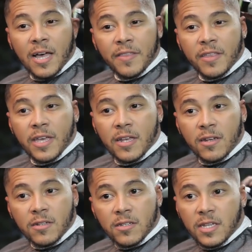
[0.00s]
And
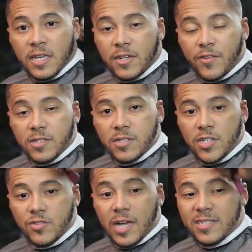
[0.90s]
then, yeah, the rest is
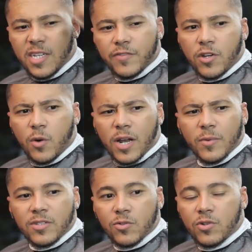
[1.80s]
history. I didn't even know. When I
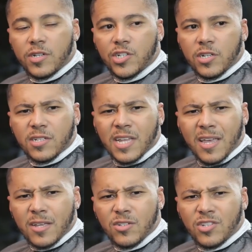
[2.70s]
went to the audition, it's
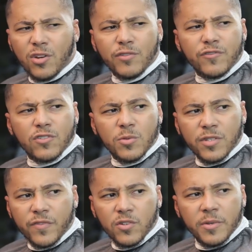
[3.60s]
like Channel 4
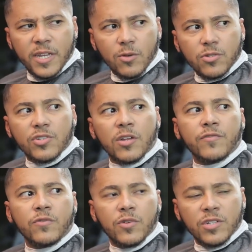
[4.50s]
was filming it. It was on
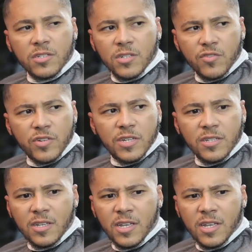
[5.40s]
Channel 4 on a series.